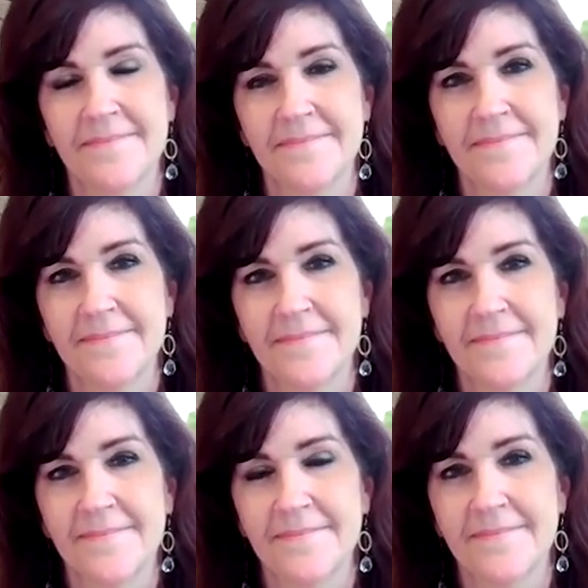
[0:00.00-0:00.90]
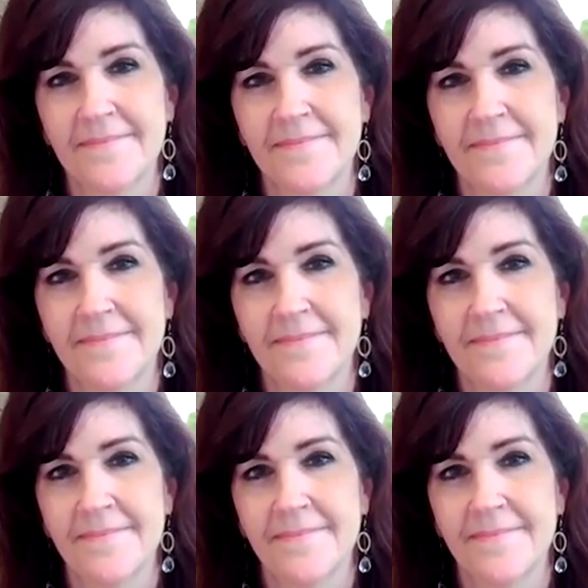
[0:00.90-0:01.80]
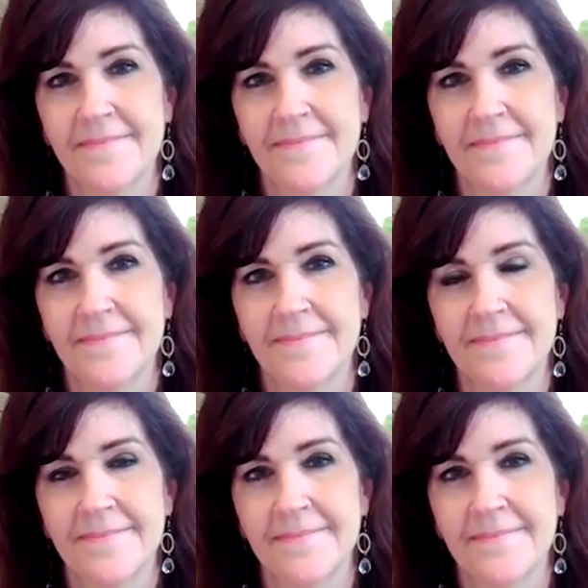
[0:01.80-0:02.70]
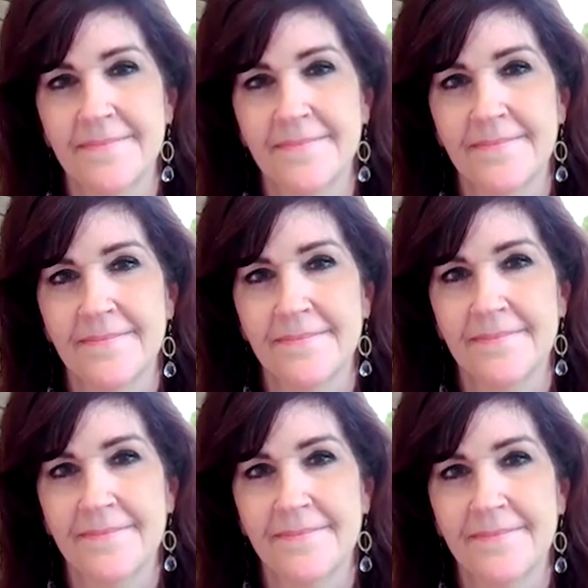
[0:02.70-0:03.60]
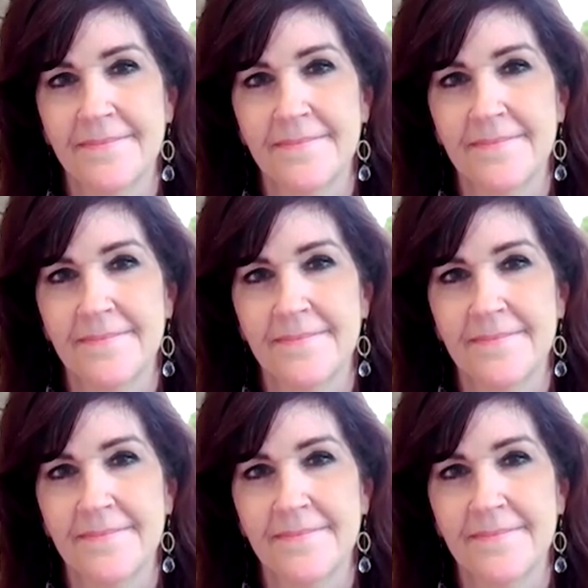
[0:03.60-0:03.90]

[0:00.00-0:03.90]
This person isn't speaking.